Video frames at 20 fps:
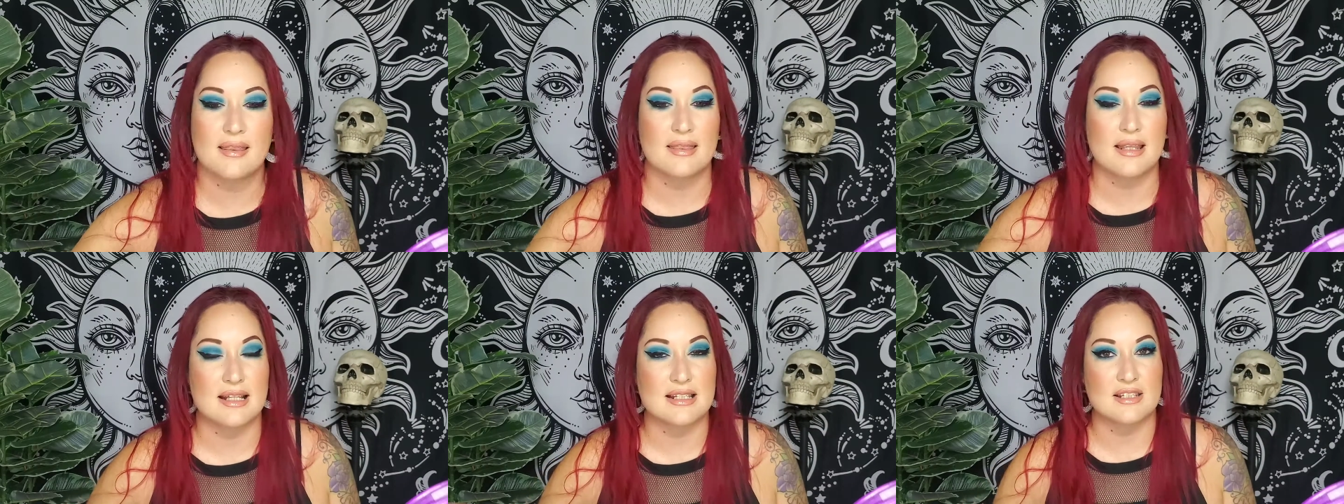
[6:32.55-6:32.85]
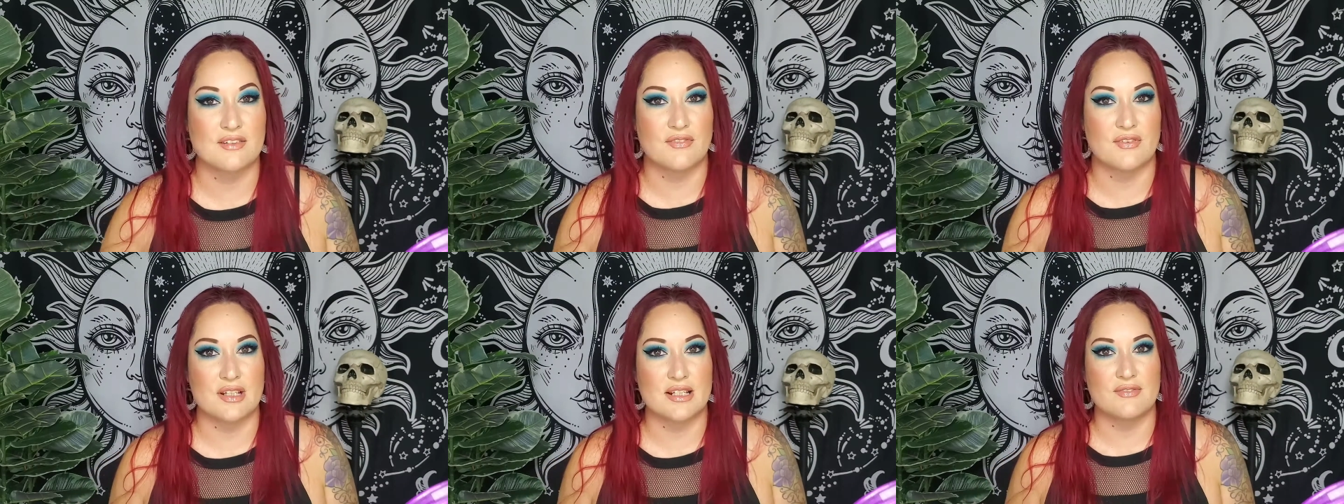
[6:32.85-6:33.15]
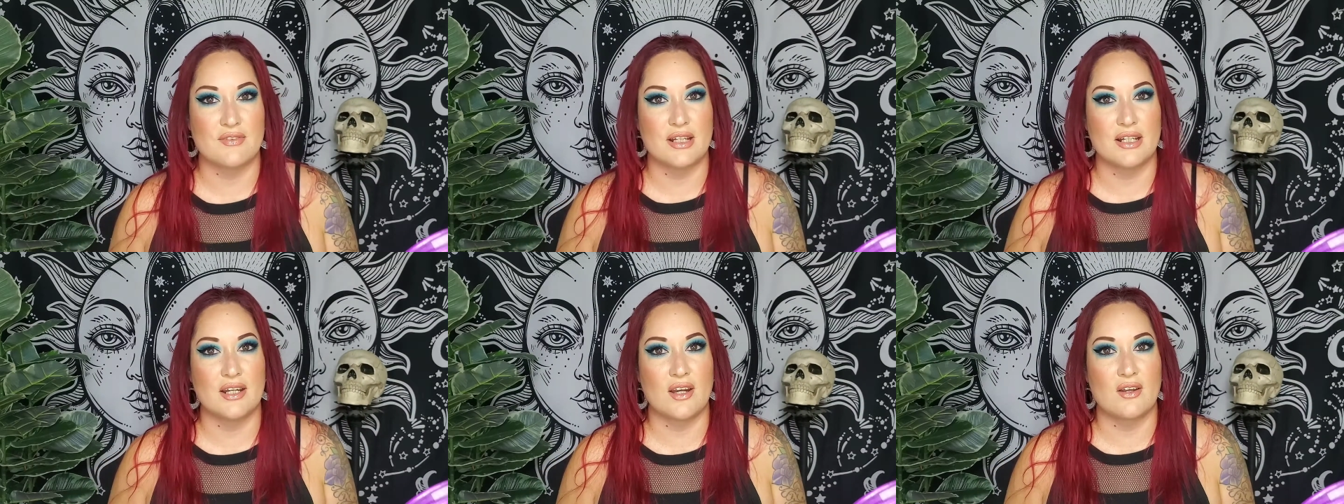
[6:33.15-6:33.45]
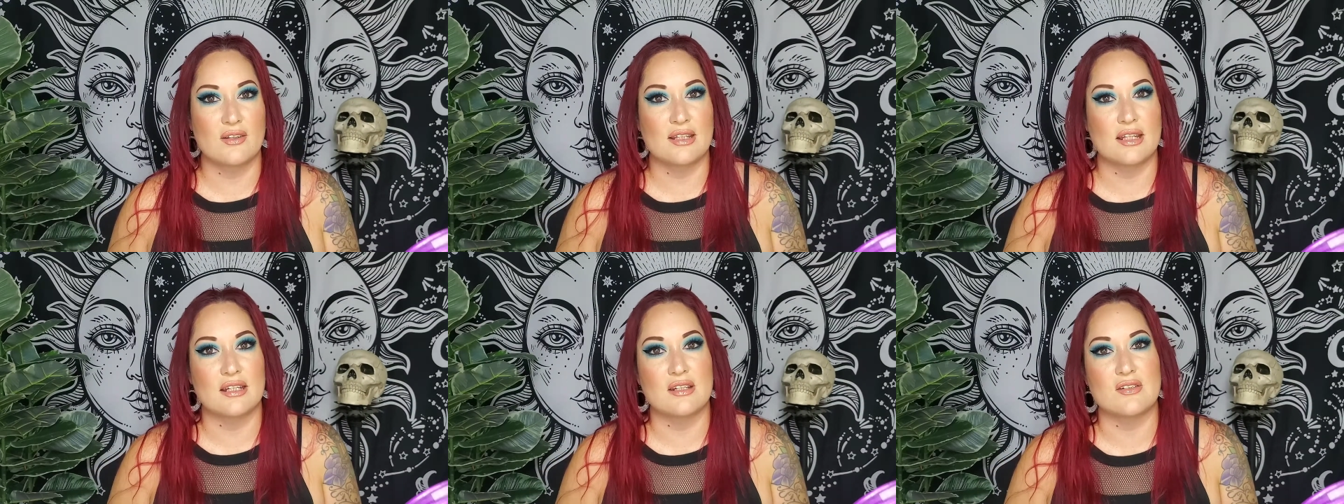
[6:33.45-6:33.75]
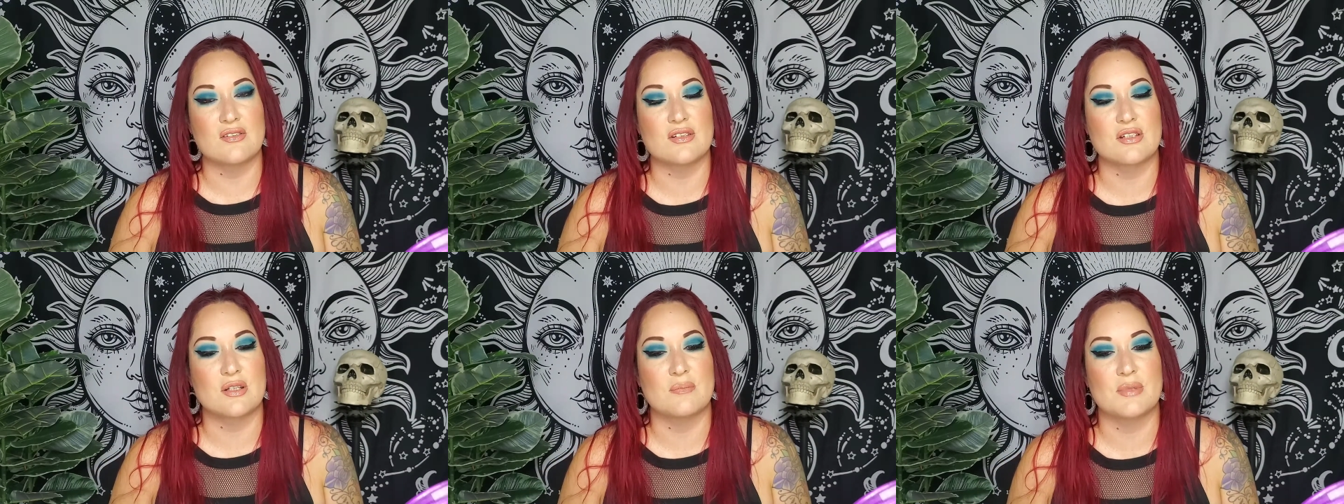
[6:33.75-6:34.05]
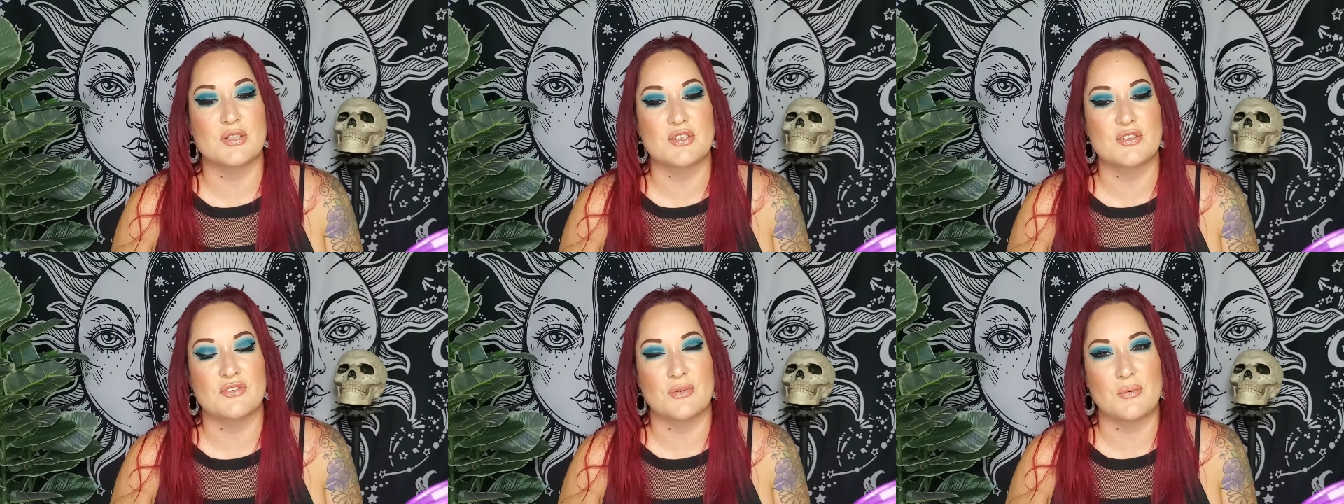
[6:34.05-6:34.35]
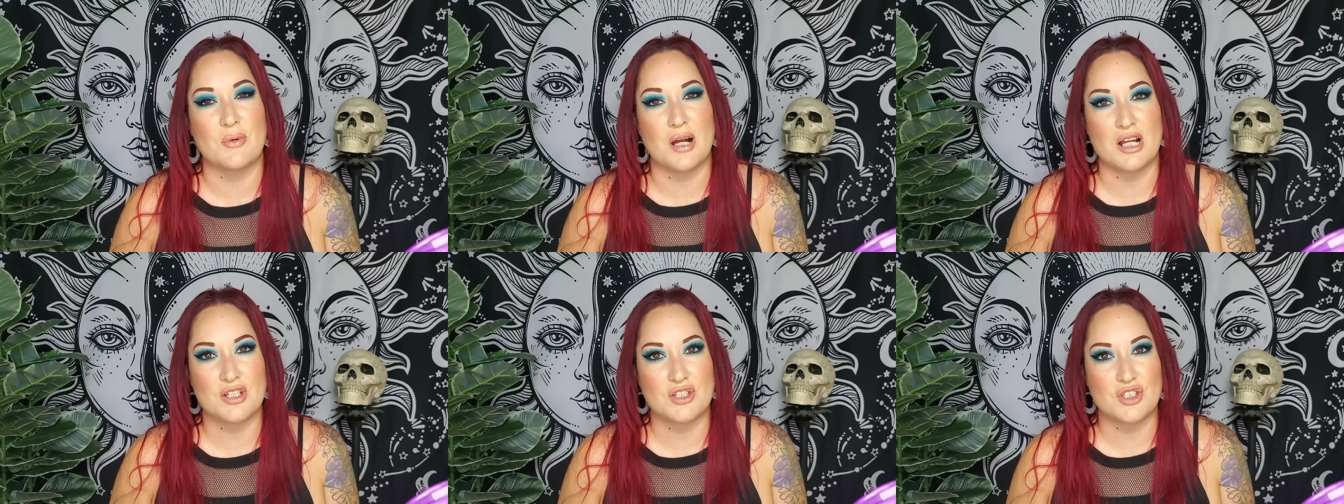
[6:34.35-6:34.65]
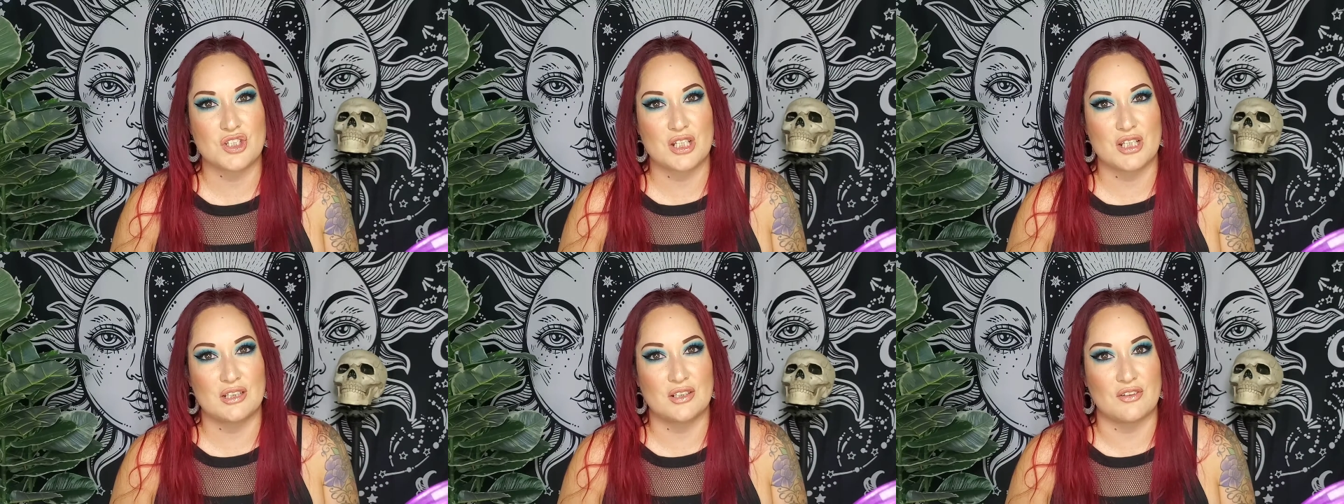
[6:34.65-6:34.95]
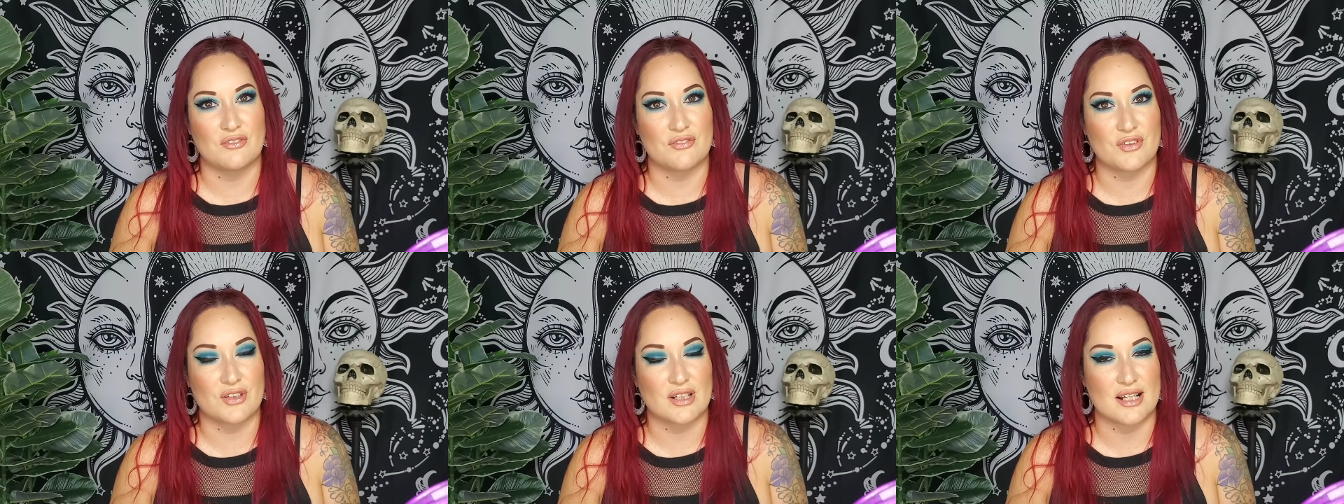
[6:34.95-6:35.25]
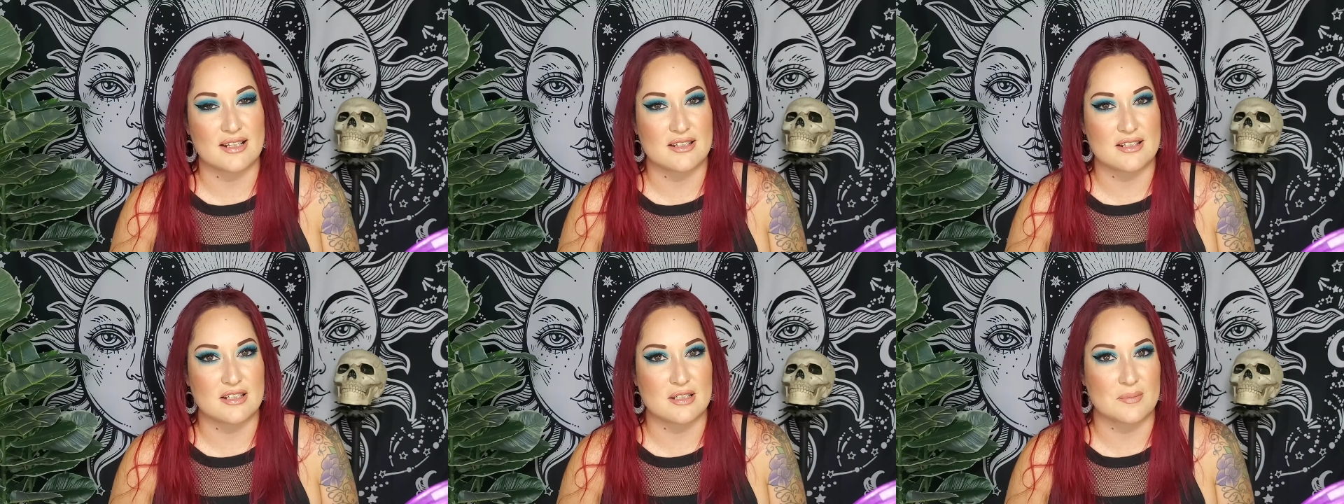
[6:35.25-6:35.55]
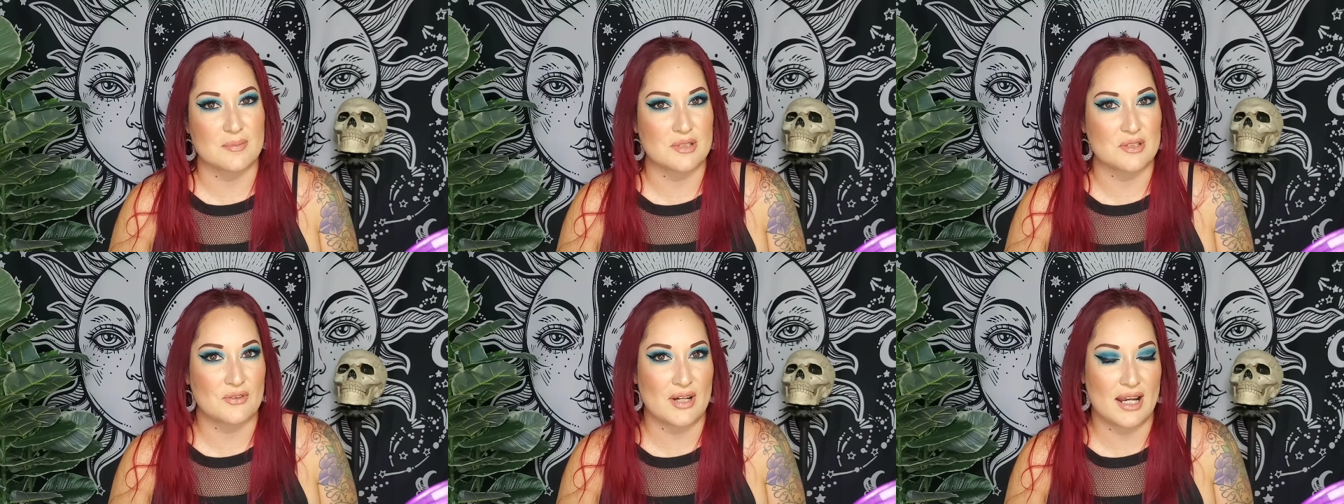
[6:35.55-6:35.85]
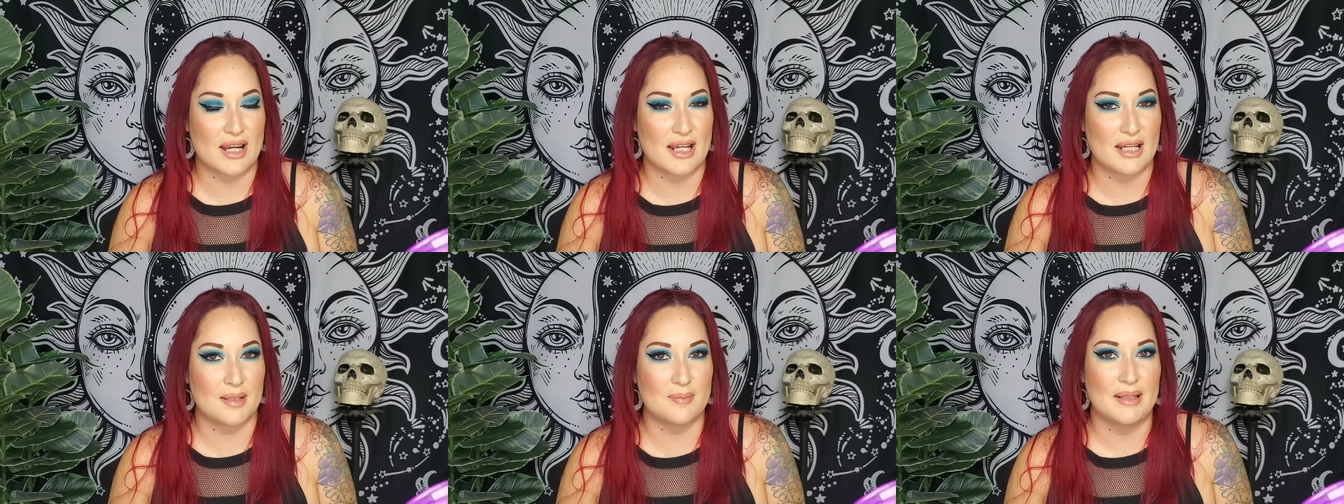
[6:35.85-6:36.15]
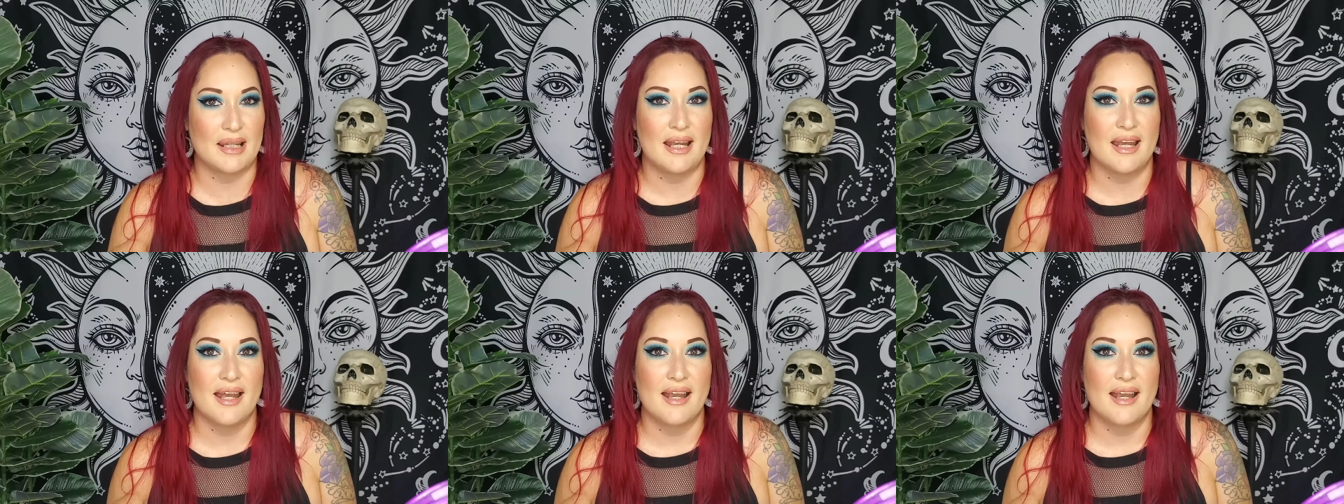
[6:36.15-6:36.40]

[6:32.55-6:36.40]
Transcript: That's it for this video. Thank you so much for watching. Don't forget to subscribe.